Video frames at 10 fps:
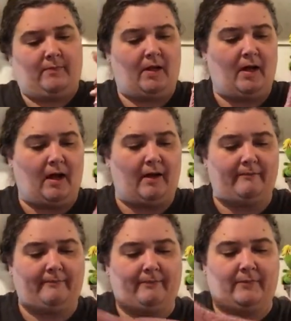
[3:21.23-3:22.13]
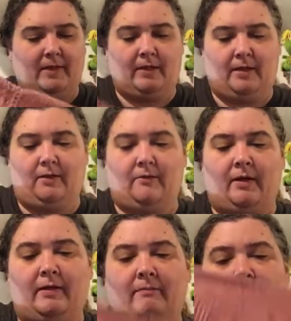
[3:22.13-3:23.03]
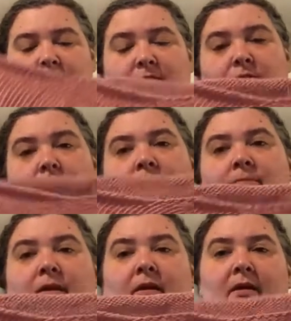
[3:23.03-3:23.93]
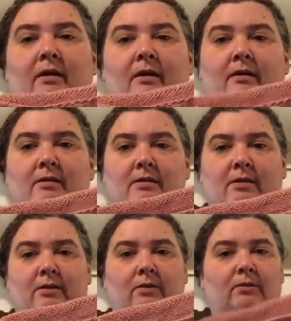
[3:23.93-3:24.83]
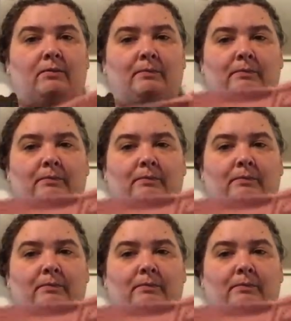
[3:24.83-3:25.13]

Ha! I can get it right eventually. So